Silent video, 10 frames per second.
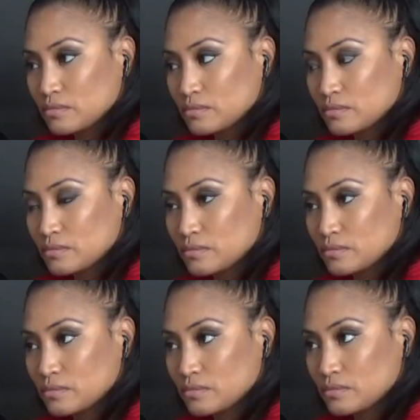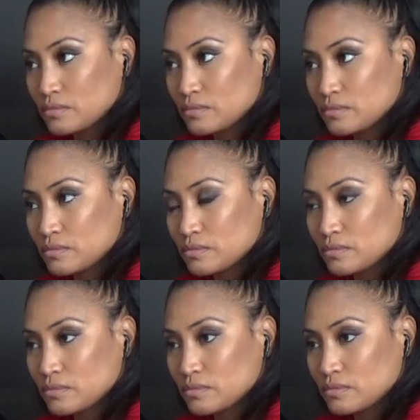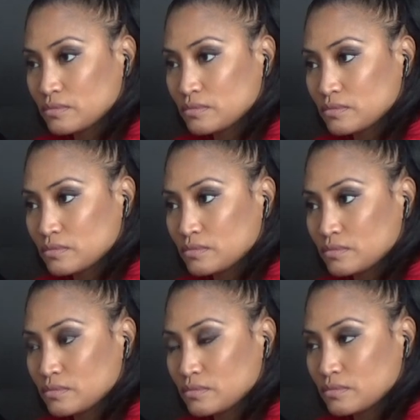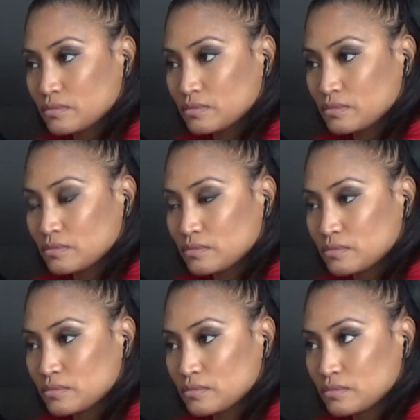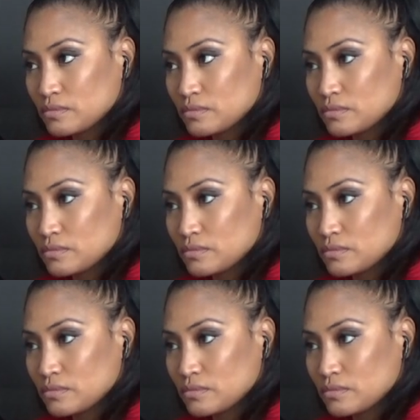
The person shown says nothing.